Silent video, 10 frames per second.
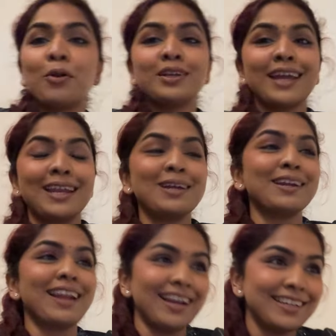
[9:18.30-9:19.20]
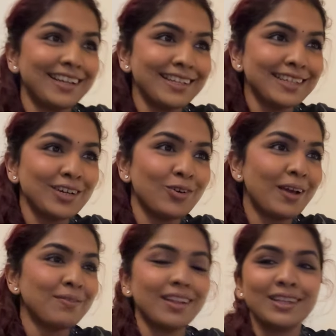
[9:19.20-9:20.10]
not carrying a night dress. I don't
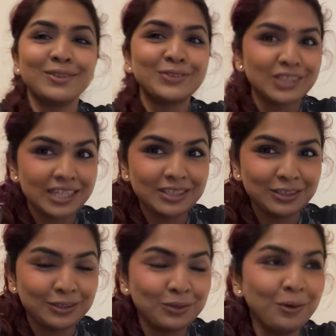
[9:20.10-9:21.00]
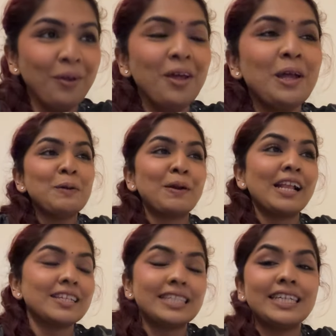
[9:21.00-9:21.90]
have nothing to change into. But I
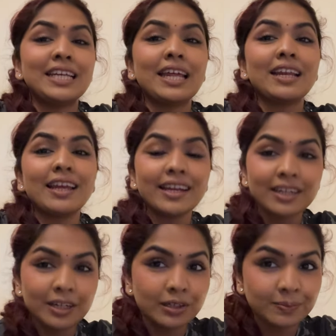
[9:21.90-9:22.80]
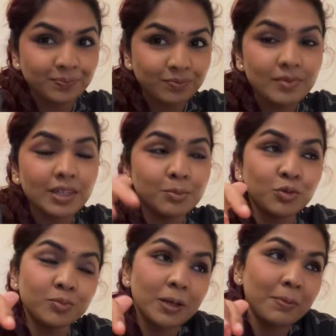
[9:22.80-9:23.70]
just eat and like
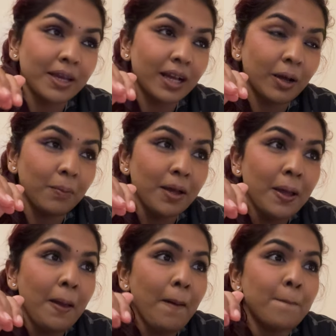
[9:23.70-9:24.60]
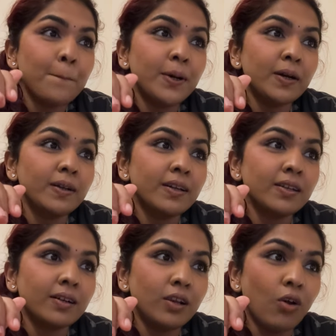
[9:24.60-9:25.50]
remove my makeup. But
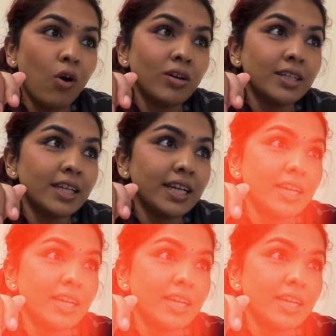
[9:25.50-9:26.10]
long day,